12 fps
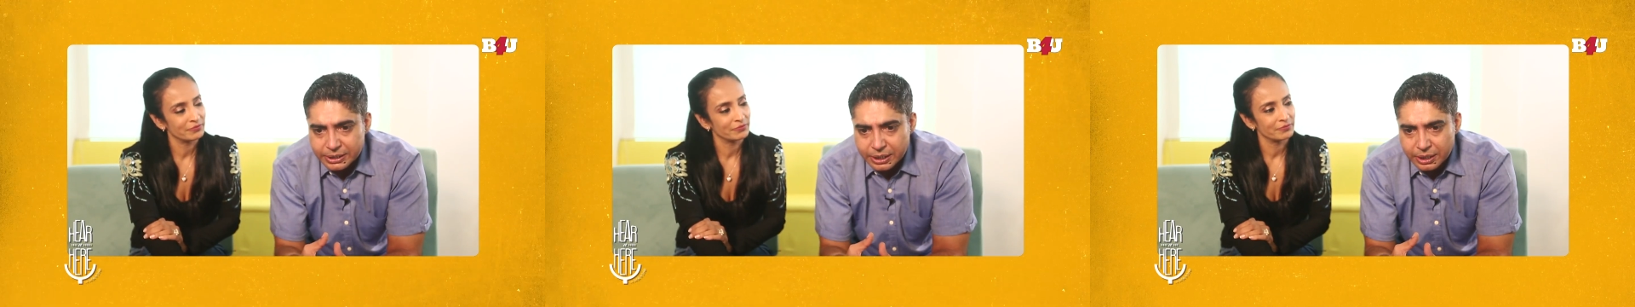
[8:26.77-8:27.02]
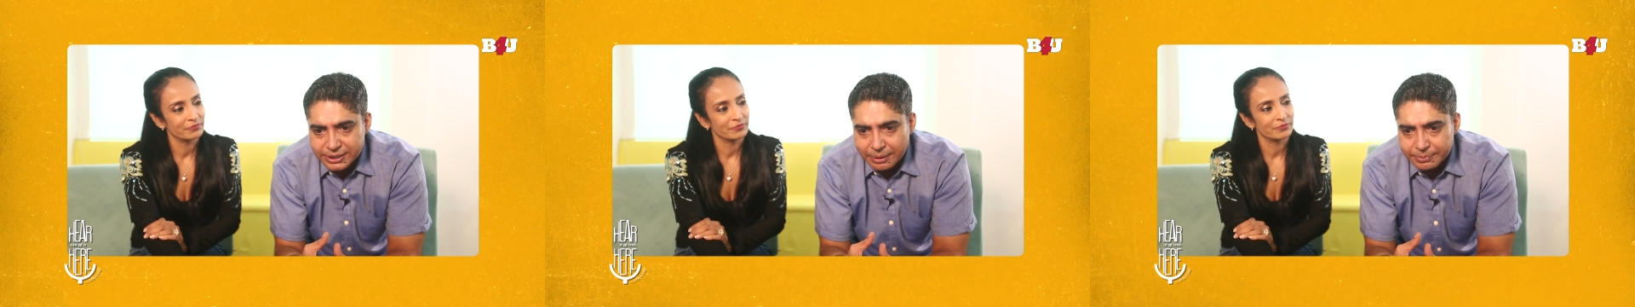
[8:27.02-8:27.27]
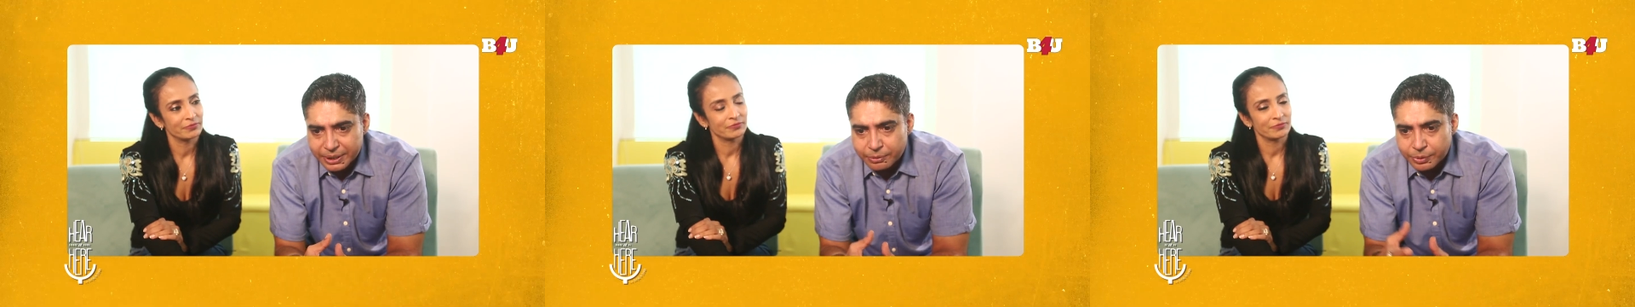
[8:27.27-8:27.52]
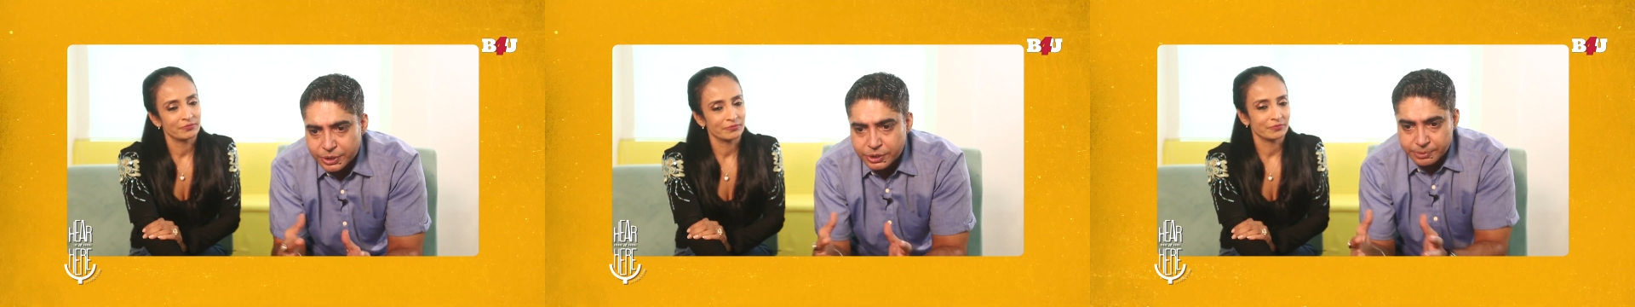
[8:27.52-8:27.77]
Speaker 1: something
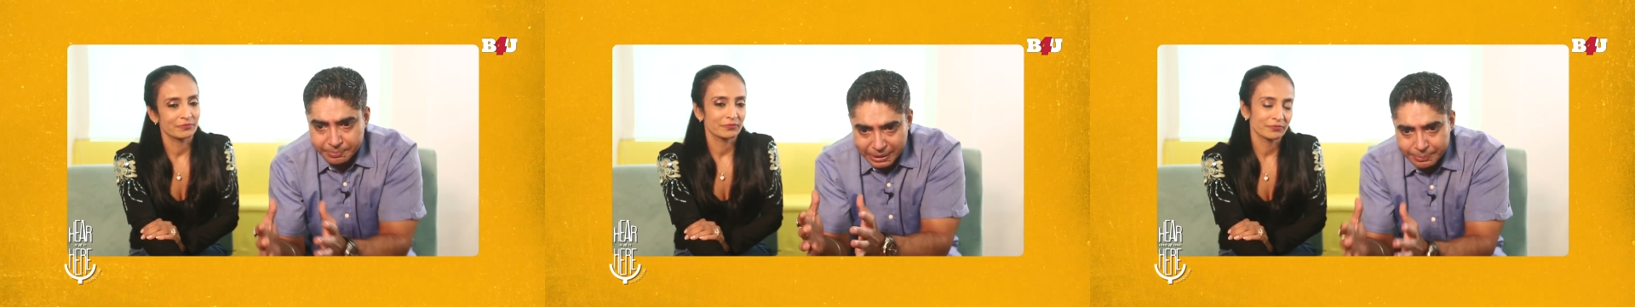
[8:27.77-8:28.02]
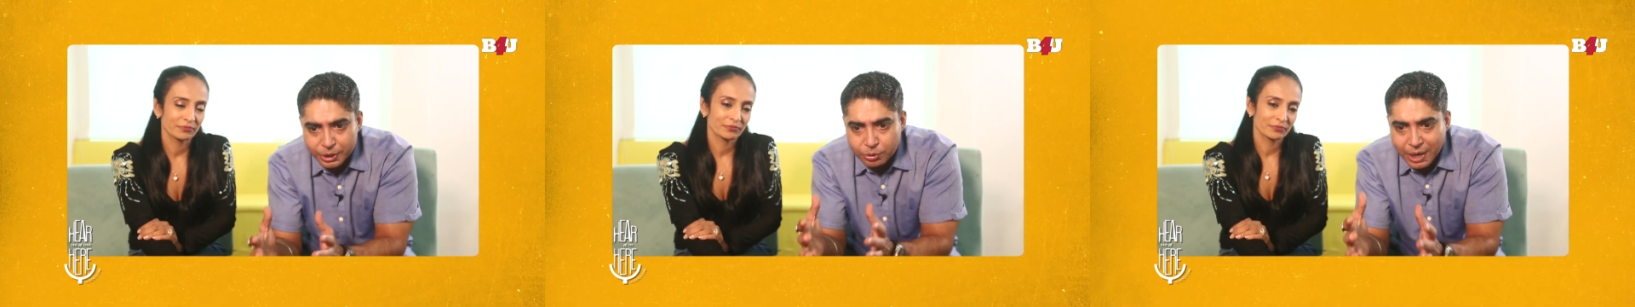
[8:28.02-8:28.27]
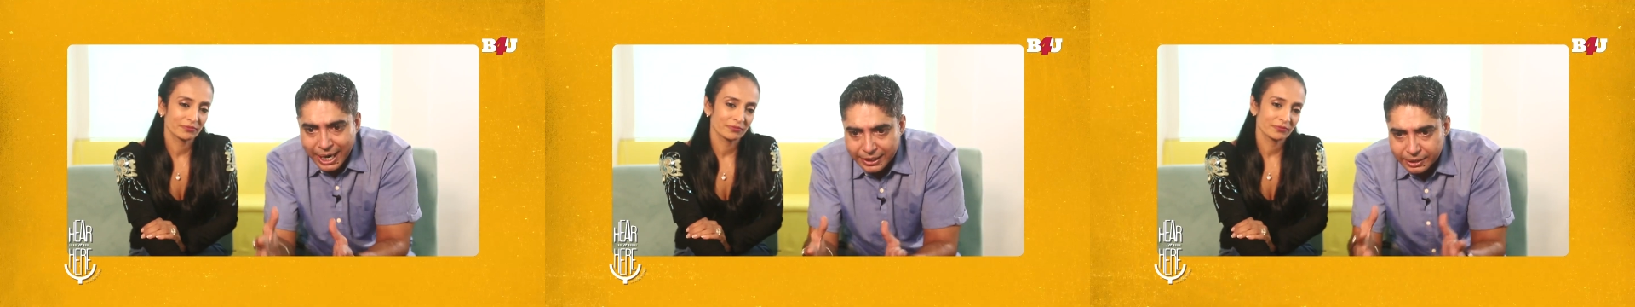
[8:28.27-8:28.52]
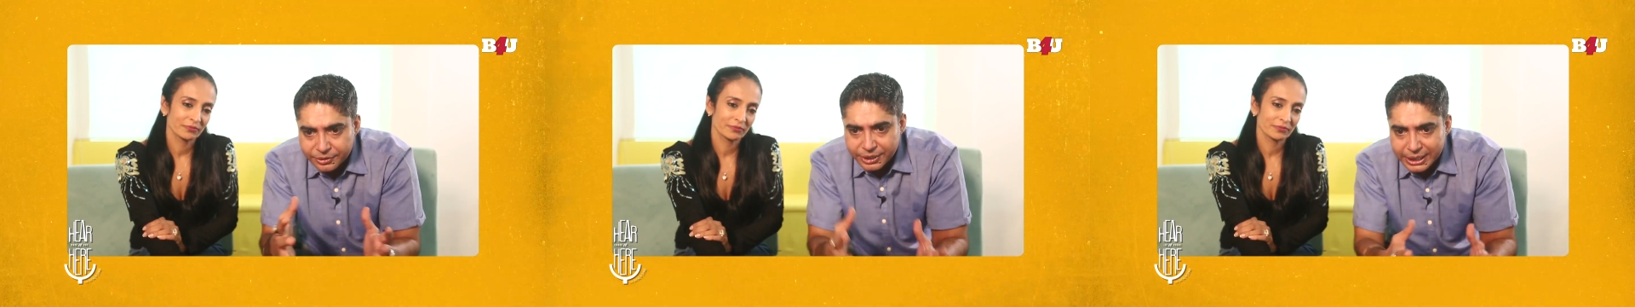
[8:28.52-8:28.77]
which maybe you
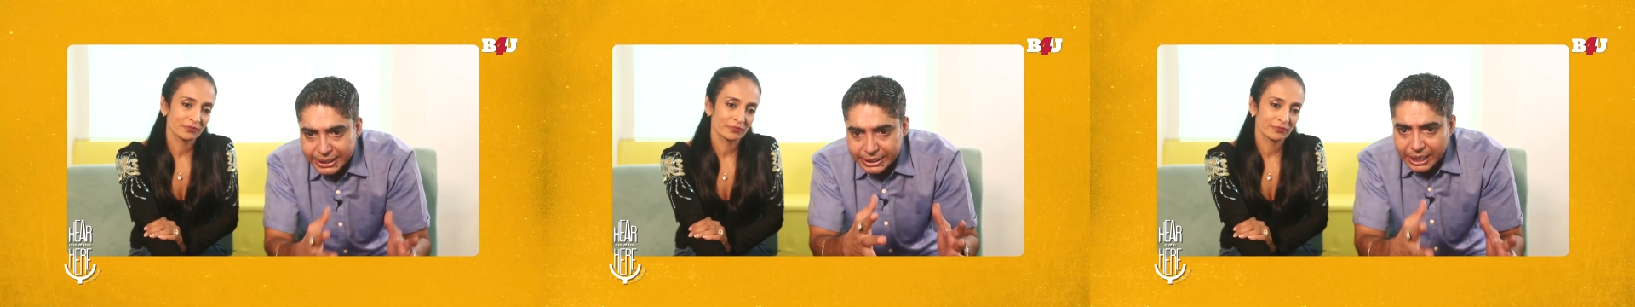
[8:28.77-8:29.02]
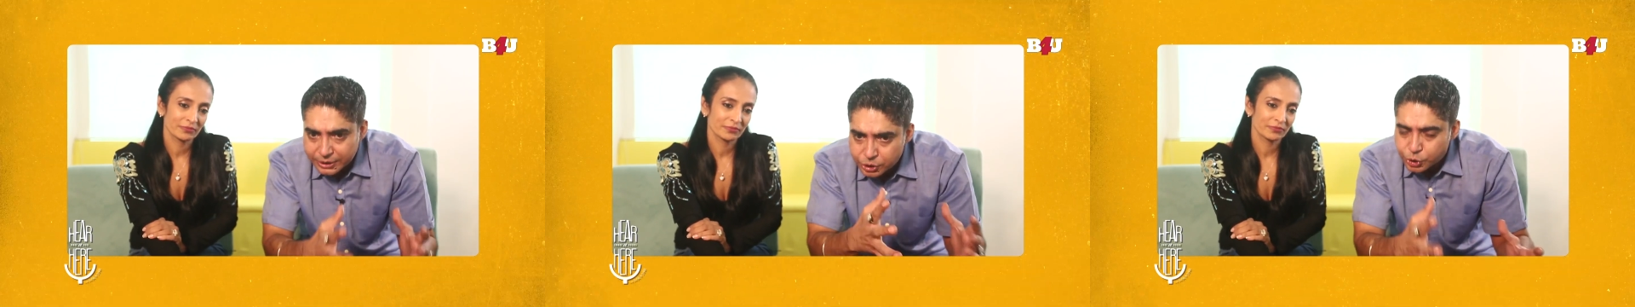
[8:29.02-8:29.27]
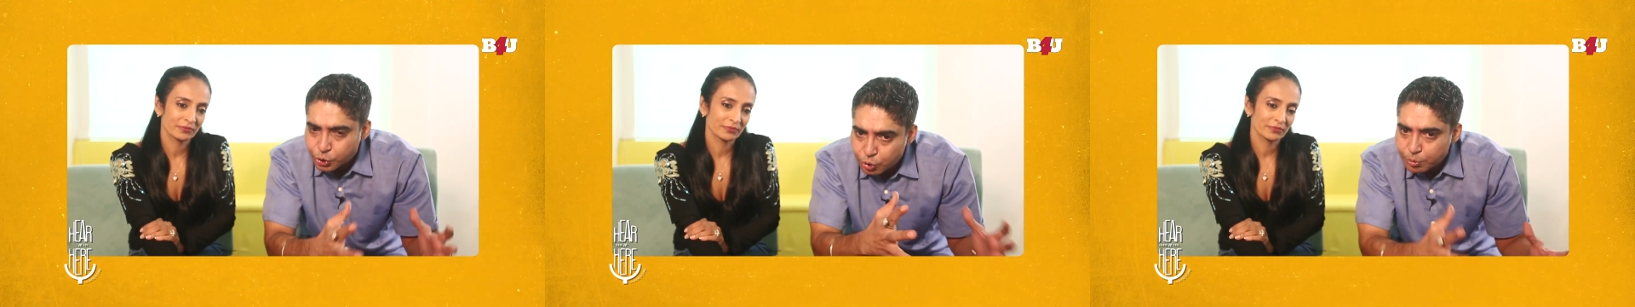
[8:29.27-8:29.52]
hadn't really done so